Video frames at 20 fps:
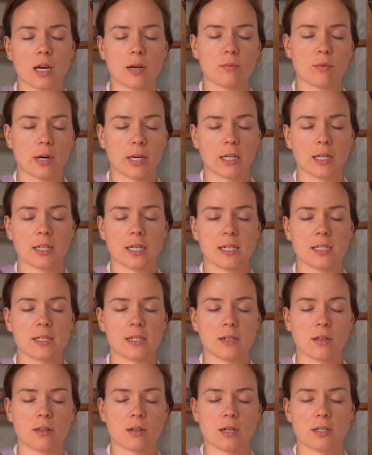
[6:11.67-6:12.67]
I'm
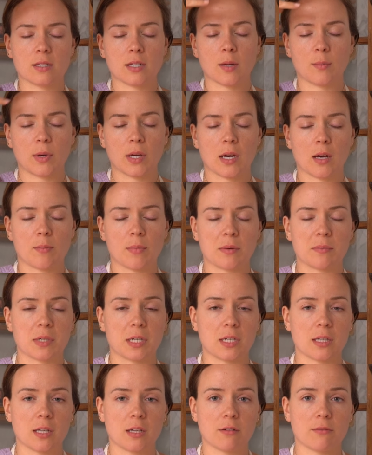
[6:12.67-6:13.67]
recognizing a thought's coming up. I'm
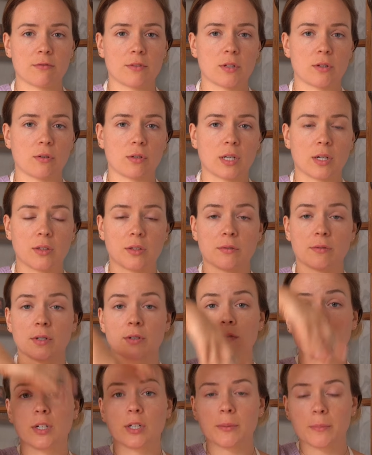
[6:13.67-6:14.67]
going to let it flow down the
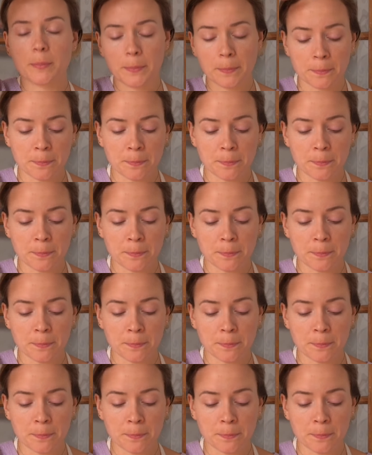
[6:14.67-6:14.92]
river.